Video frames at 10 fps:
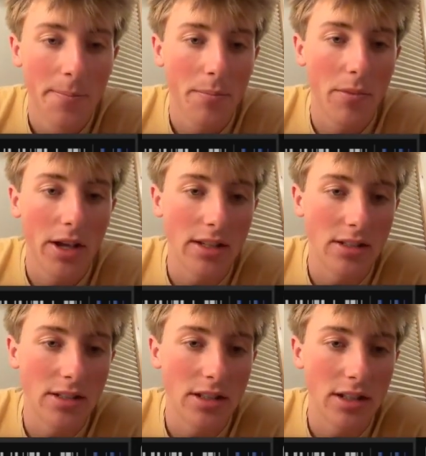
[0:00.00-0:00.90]

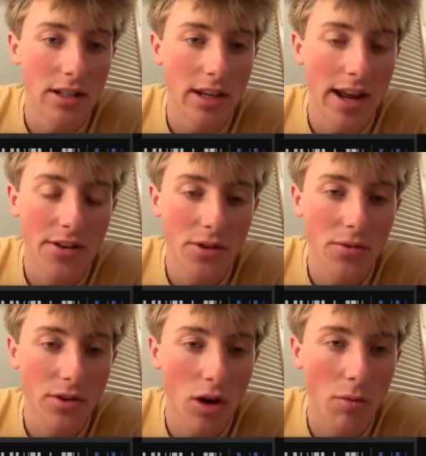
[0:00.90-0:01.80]
Because entering
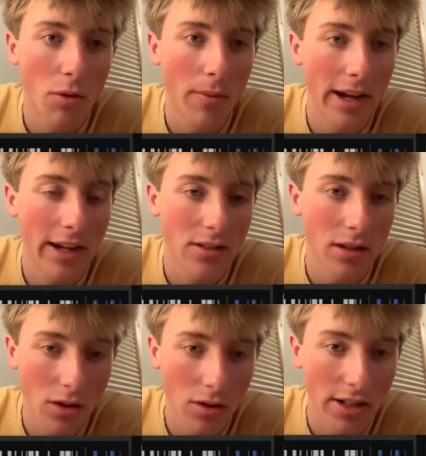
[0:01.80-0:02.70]
with no pullback is a
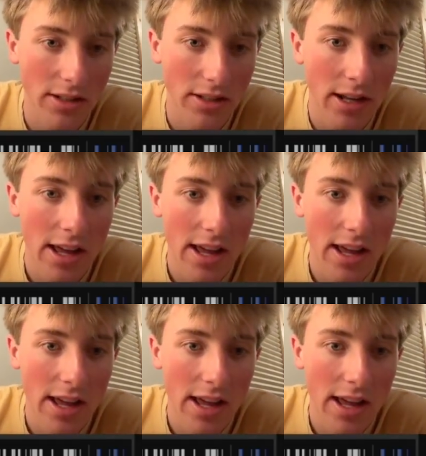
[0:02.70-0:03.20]
little crazy.